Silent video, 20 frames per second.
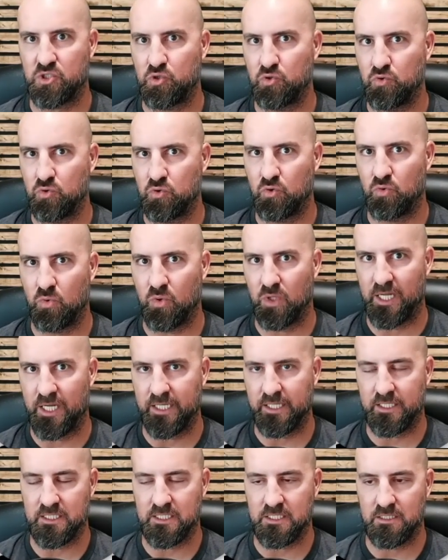Google will
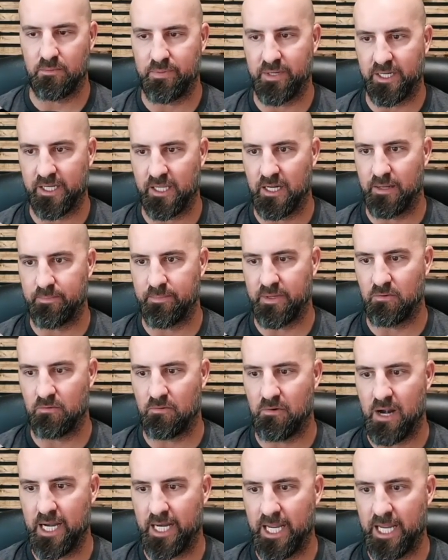like this to pick it up and
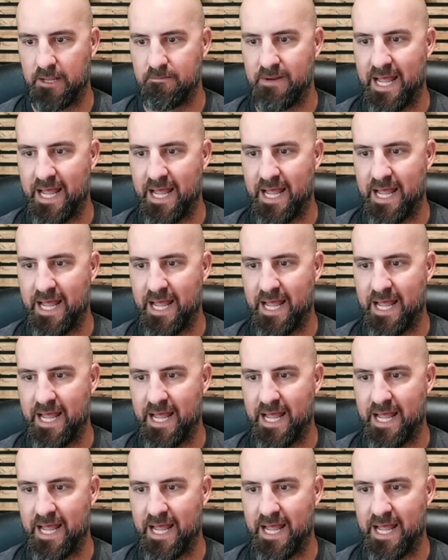rank it.